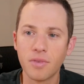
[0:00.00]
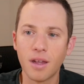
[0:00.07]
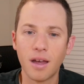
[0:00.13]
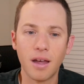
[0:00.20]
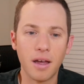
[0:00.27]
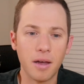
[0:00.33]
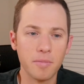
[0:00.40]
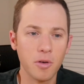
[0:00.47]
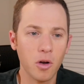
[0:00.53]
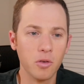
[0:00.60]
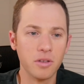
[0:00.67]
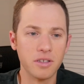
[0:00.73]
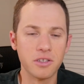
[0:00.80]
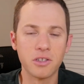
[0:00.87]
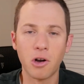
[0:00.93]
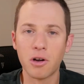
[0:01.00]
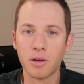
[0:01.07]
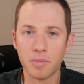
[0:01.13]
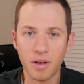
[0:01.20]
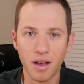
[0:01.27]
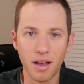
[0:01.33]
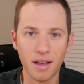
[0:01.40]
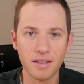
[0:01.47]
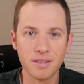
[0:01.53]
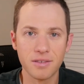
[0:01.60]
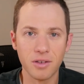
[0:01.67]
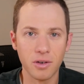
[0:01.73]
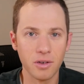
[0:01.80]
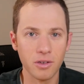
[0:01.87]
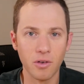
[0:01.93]
Your only startup
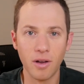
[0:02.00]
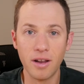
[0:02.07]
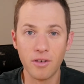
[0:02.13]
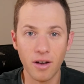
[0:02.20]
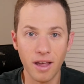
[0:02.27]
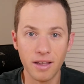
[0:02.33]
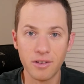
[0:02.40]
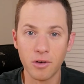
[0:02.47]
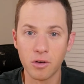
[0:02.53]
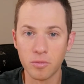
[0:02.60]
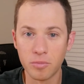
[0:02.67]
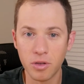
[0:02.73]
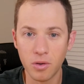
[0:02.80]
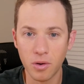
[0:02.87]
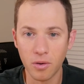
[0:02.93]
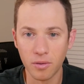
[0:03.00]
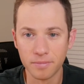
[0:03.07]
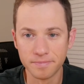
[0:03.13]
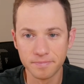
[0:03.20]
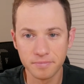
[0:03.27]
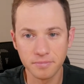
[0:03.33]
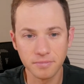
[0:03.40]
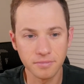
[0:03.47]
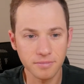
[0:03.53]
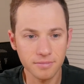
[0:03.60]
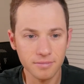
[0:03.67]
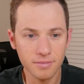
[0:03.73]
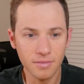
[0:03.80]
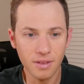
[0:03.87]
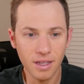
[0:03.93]
costs are your internet and your computer
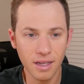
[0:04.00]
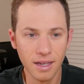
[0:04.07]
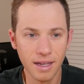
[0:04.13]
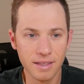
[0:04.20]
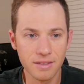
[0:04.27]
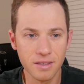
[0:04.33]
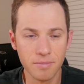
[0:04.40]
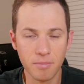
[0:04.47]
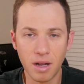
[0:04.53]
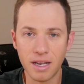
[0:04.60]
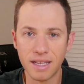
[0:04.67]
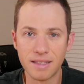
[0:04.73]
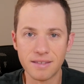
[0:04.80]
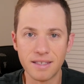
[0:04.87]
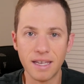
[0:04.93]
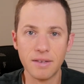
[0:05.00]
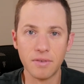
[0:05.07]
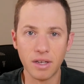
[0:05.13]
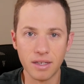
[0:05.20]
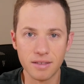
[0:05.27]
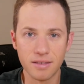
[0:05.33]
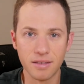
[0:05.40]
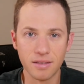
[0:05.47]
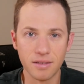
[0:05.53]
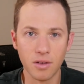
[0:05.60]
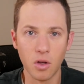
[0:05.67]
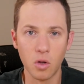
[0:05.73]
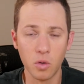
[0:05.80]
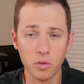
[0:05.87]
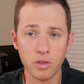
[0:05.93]
and some money and savings to
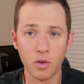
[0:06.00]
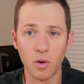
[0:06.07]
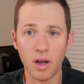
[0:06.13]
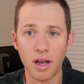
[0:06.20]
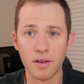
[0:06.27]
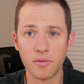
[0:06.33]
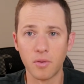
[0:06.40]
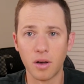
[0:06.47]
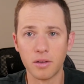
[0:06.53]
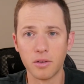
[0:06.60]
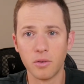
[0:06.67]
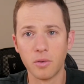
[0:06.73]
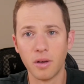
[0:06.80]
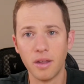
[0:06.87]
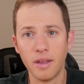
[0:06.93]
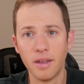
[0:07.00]
hold you off while you